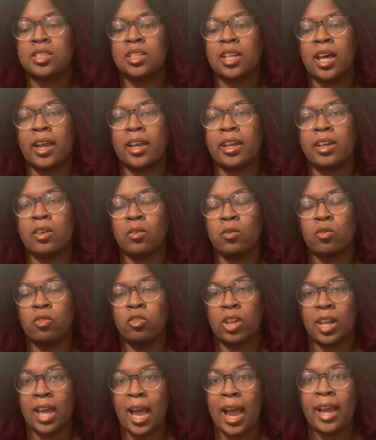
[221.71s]
like
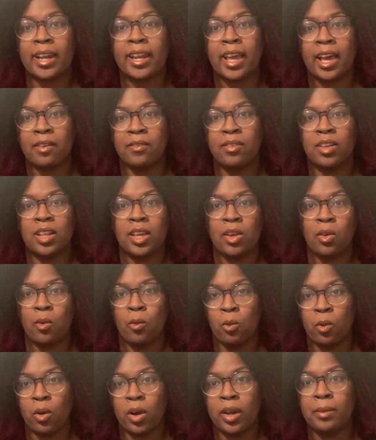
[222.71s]
relied heavily
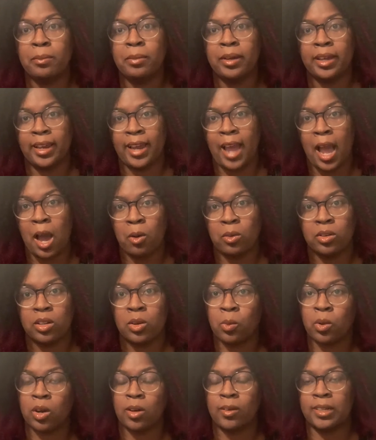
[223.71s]
on being out in the
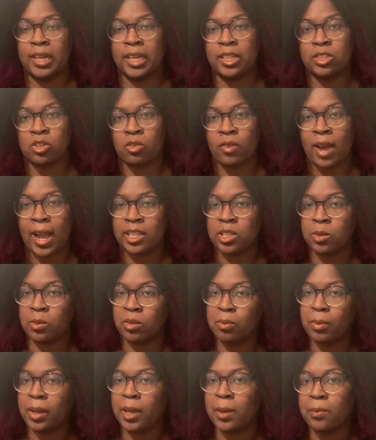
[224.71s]
world and interacting
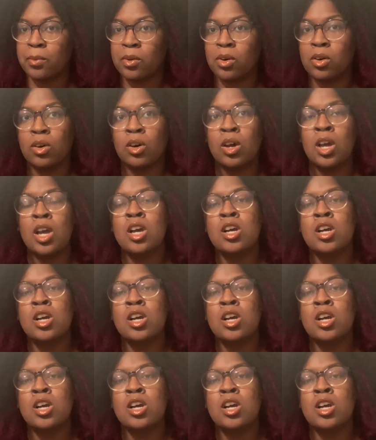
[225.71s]
with people.